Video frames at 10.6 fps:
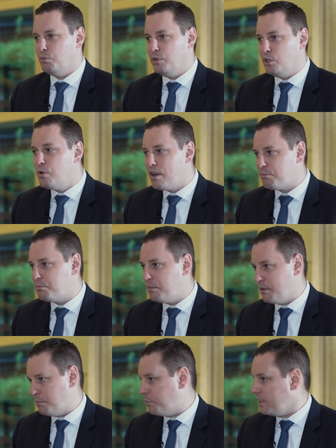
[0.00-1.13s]
we do have
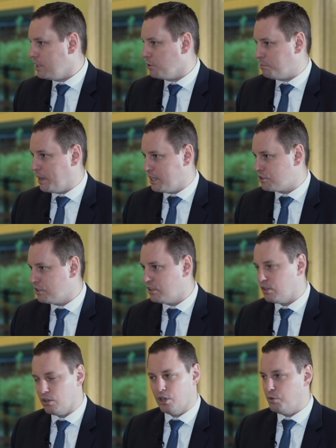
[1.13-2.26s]
a pretty good picture.
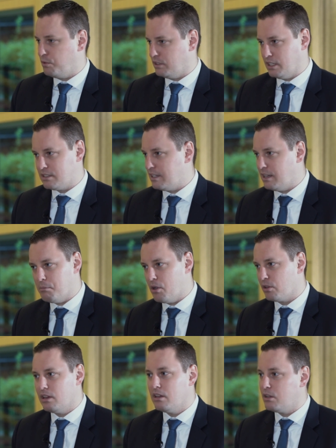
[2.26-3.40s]
Although mm. it's still a
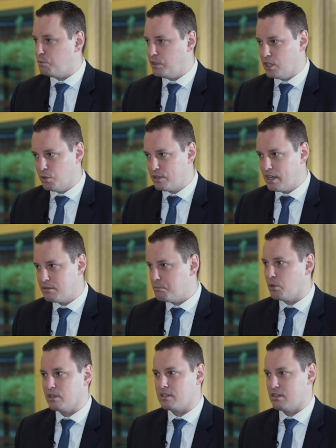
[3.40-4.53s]
model, we know that
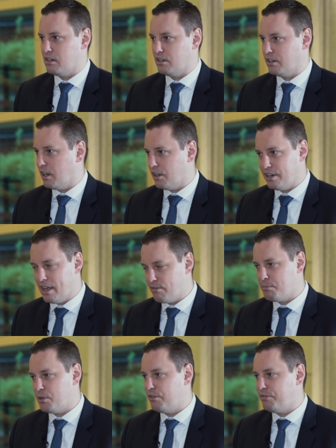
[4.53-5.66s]
models are are never
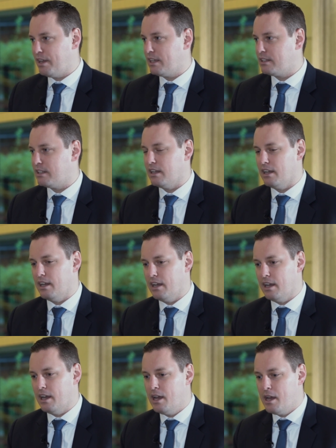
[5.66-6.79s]
perfect. Mm. Uh,
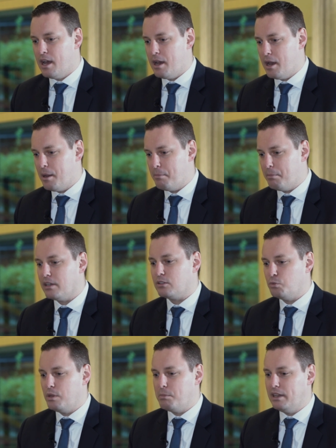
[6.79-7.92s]
uh, but
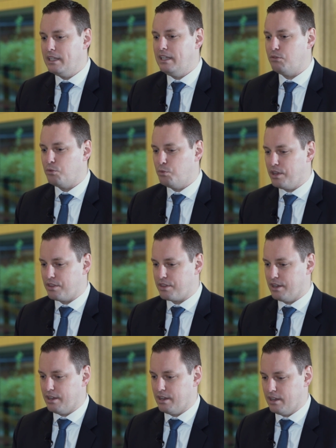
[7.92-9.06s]
we believe with uh,
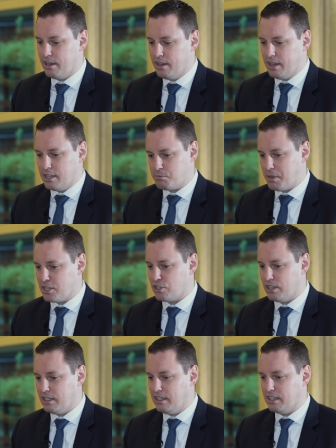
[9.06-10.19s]

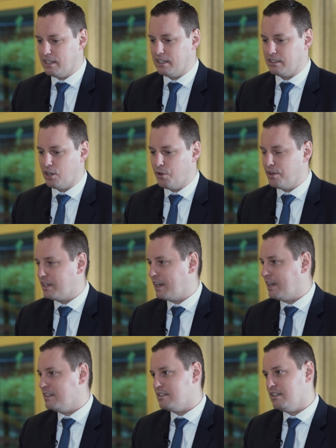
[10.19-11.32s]
especially uh,
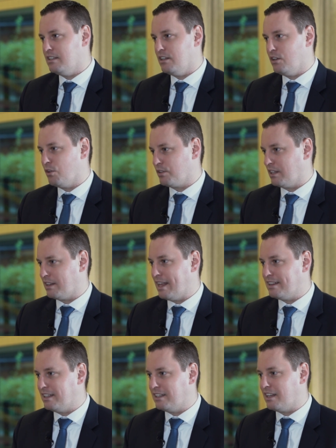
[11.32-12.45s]
hurricanes in the North
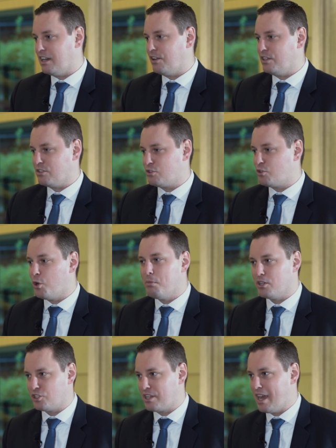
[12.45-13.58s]
Atlantic, there is so
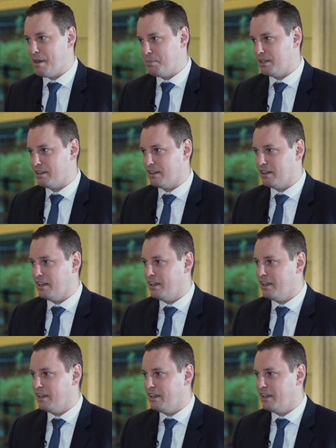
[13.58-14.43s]
much capital